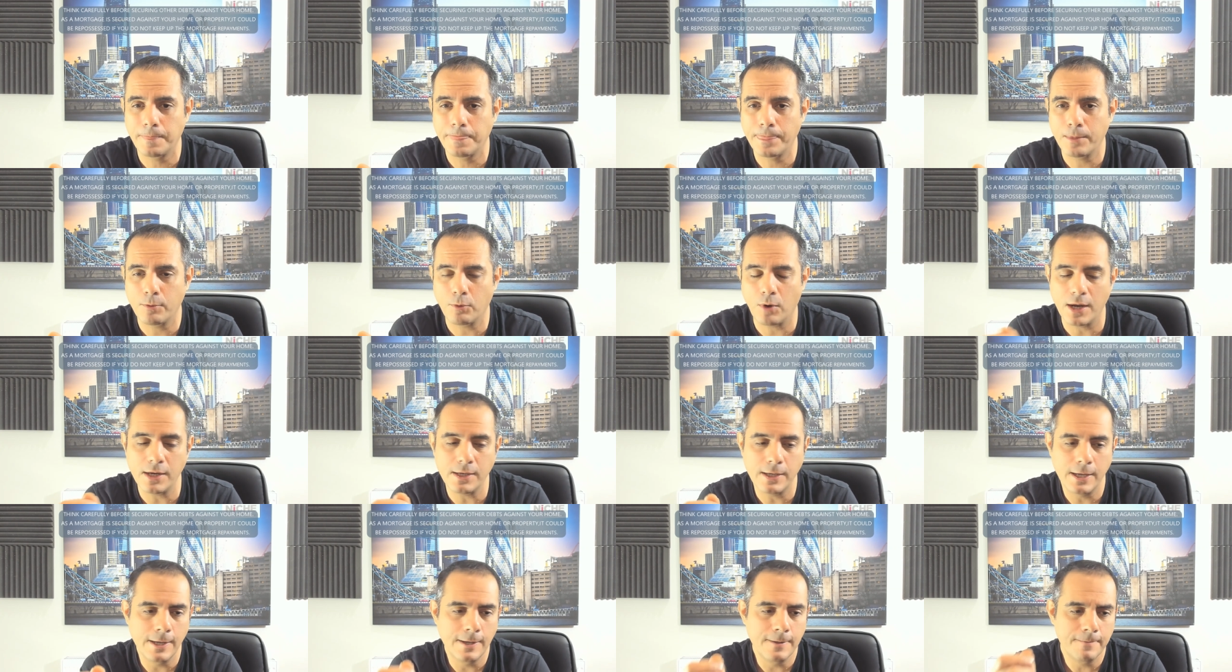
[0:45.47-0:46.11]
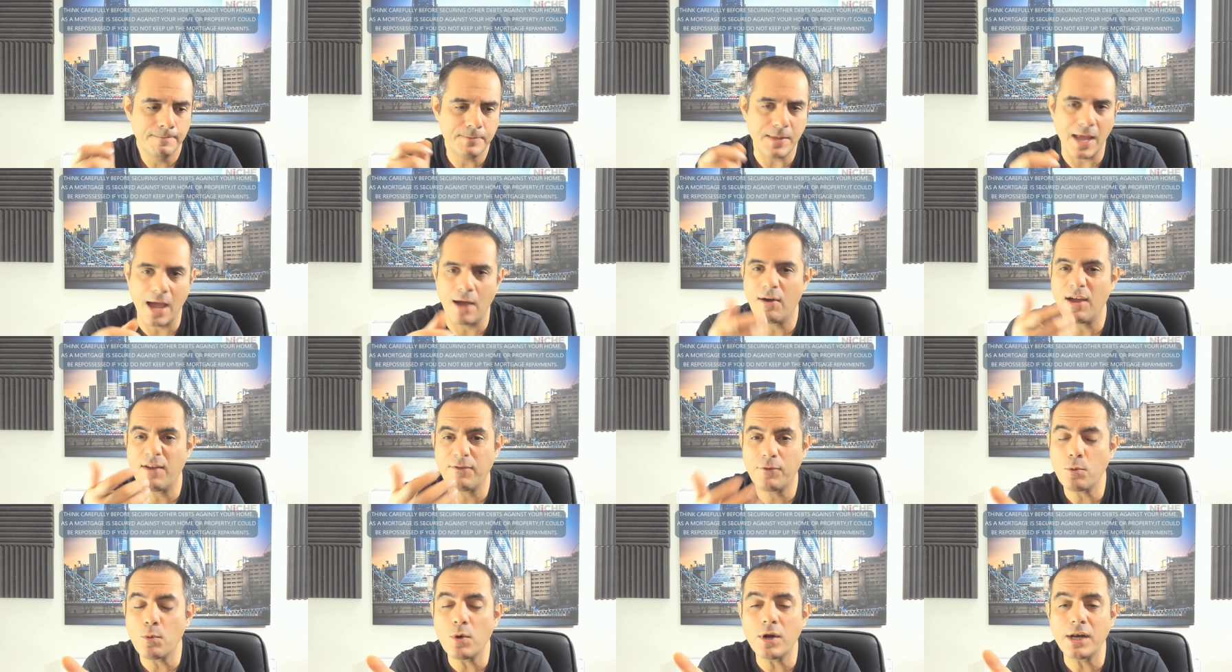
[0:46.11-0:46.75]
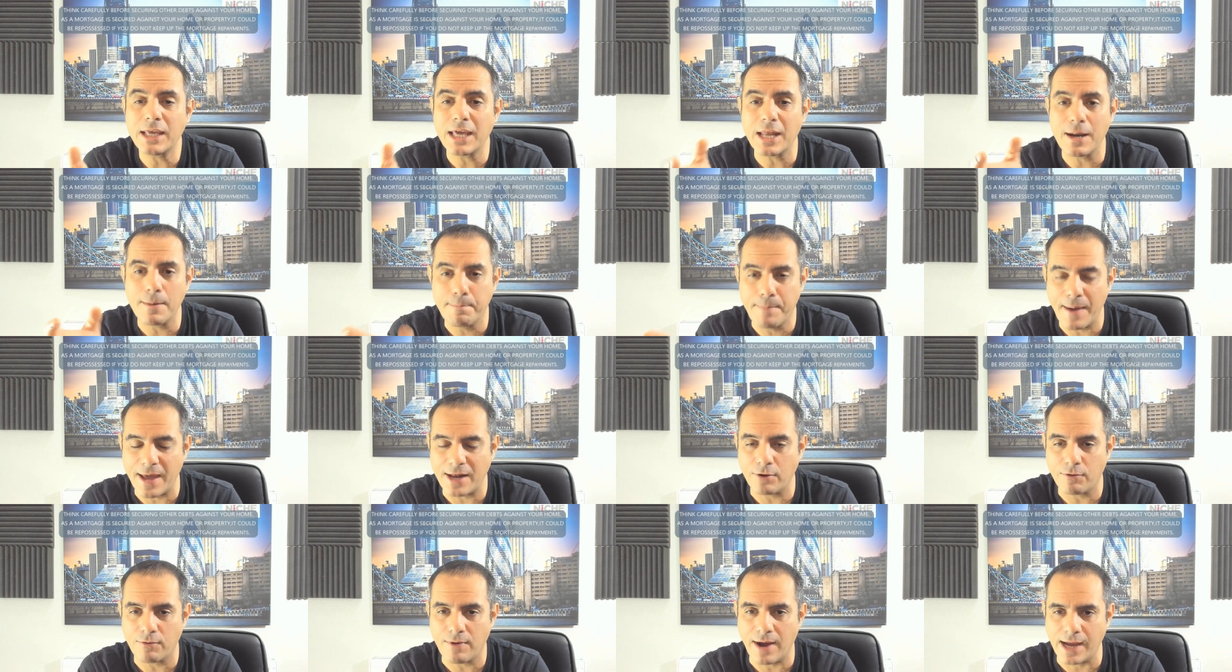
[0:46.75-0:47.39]
Right? Now, if you want to get a
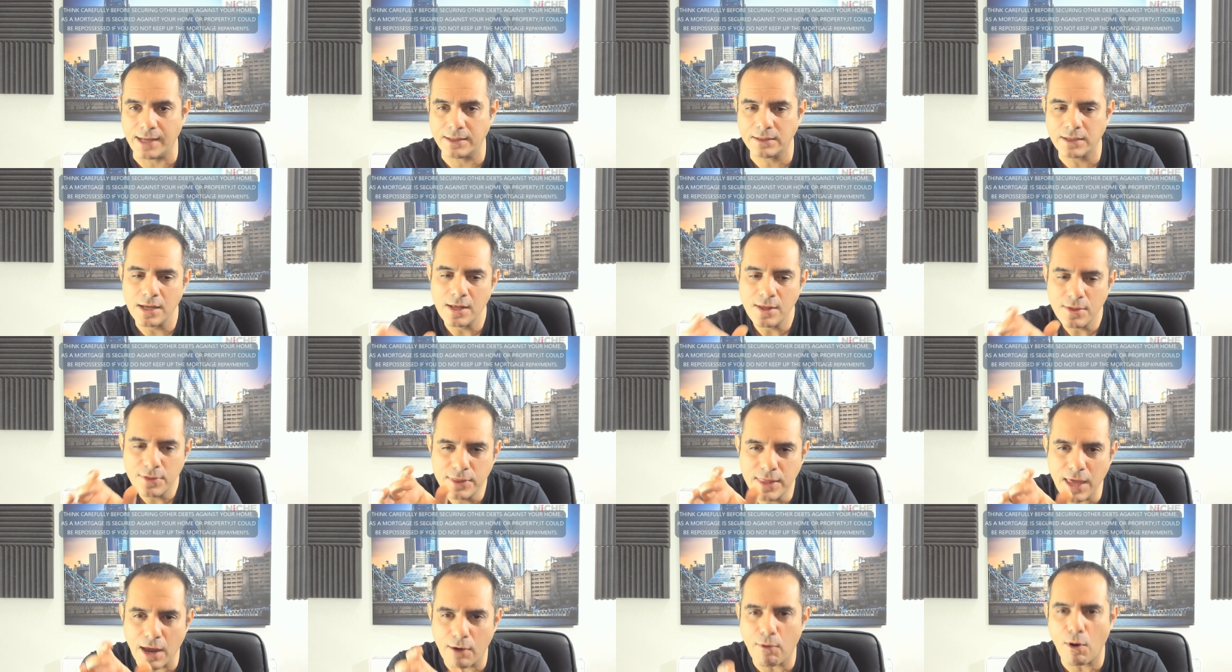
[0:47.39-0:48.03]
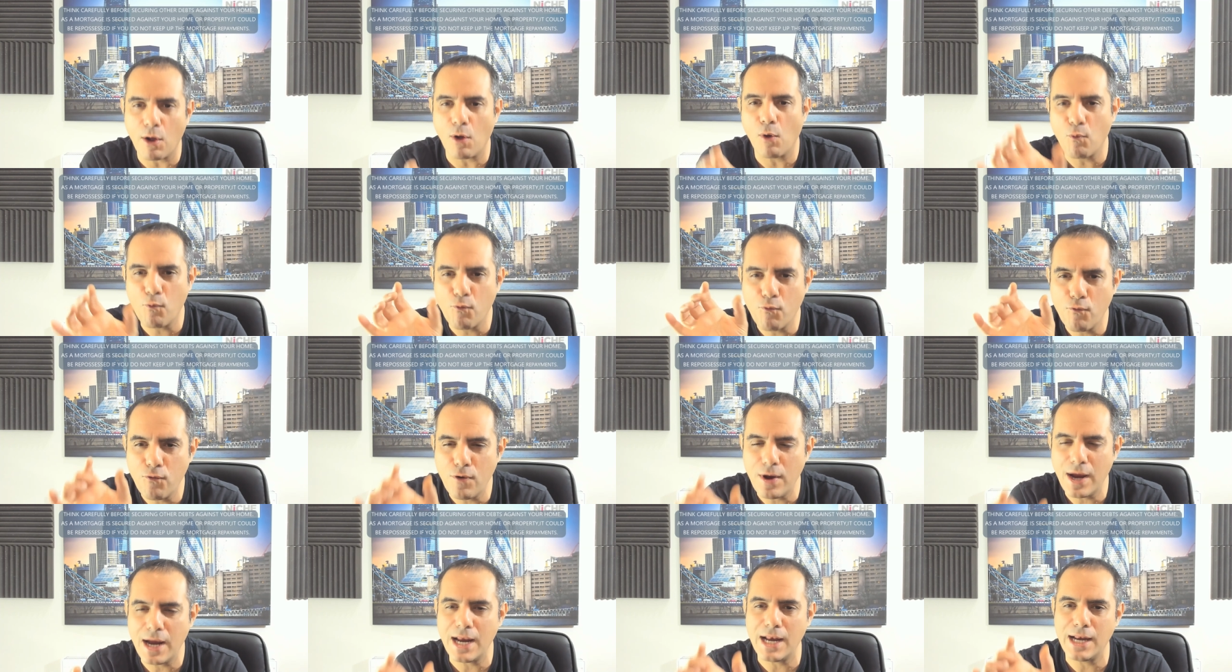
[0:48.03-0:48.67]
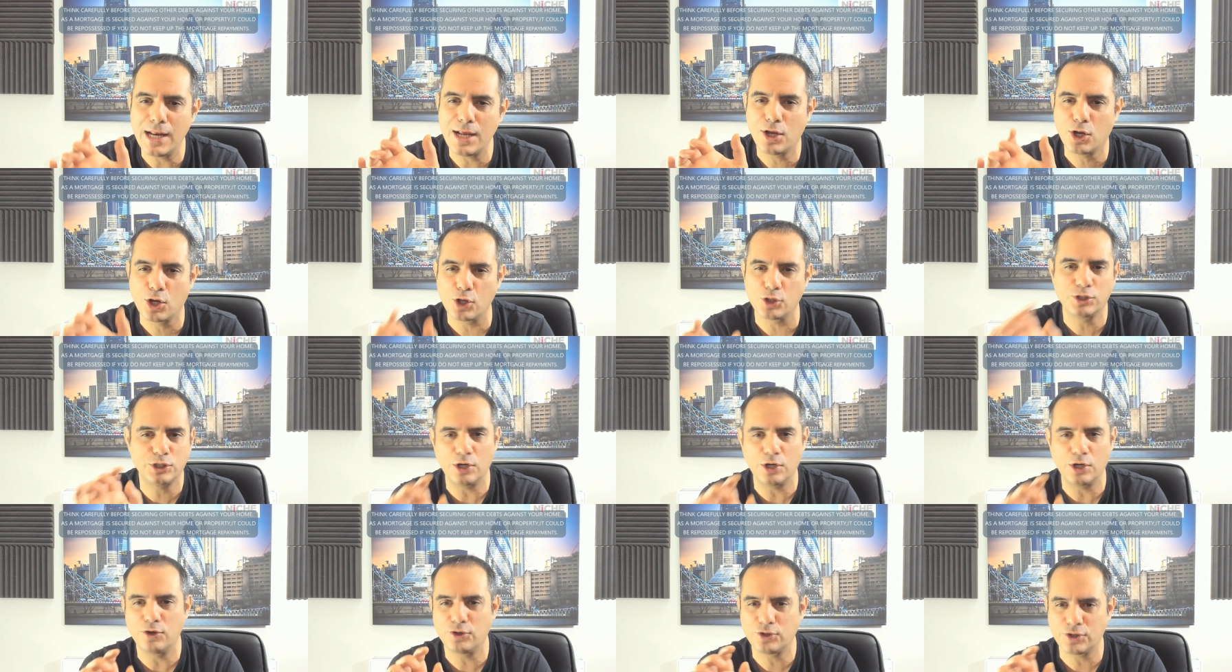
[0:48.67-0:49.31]
better rate, there are really good
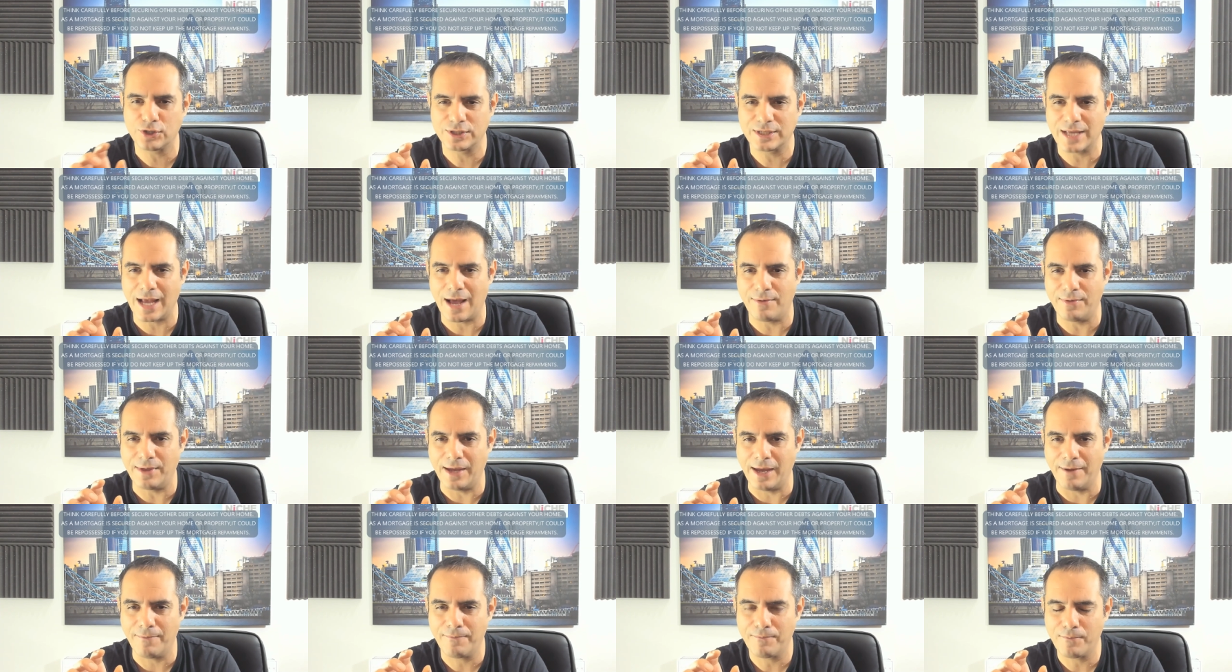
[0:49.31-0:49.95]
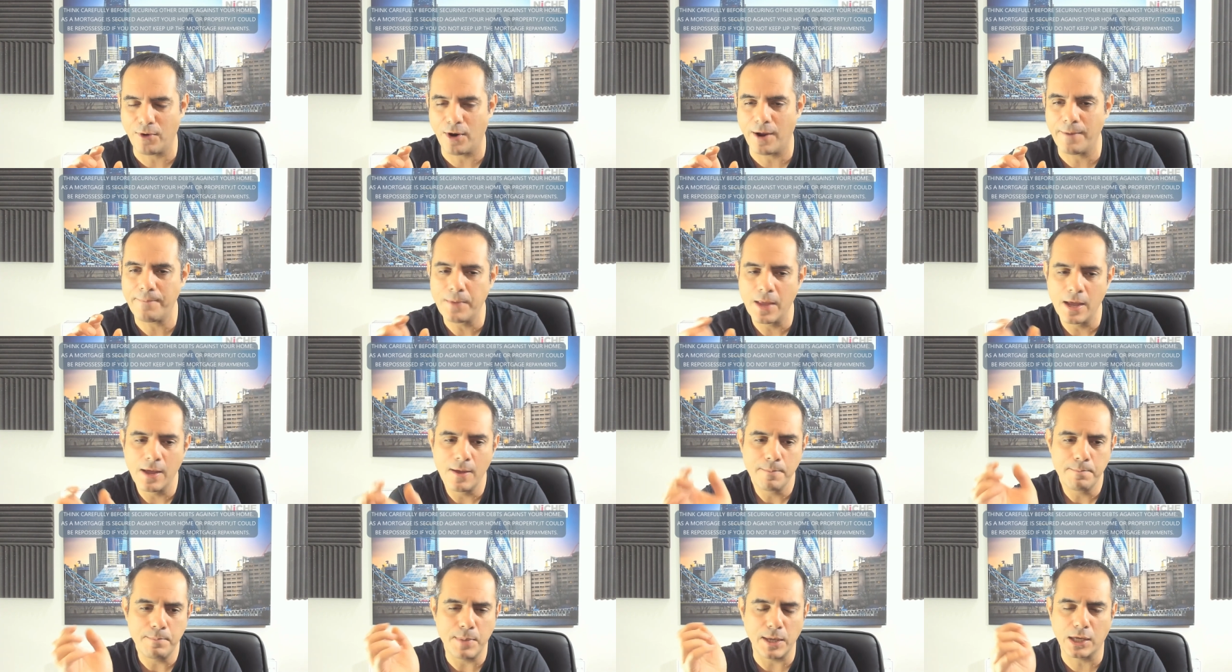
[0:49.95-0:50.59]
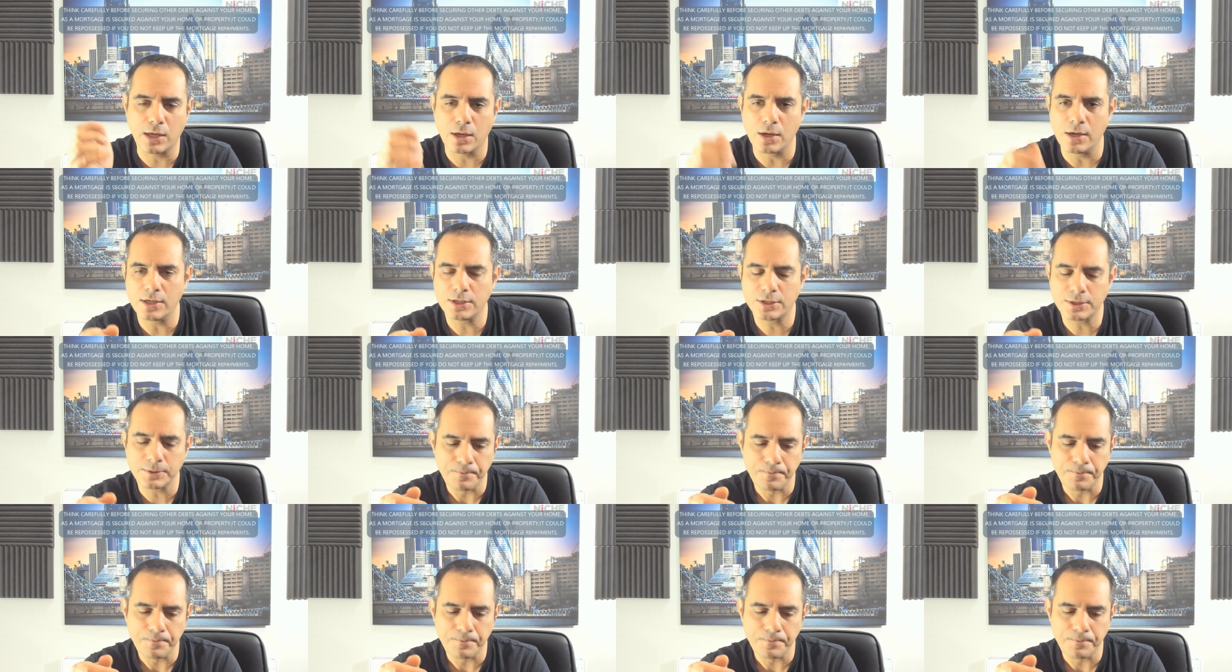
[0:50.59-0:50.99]
solutions out there, right? Because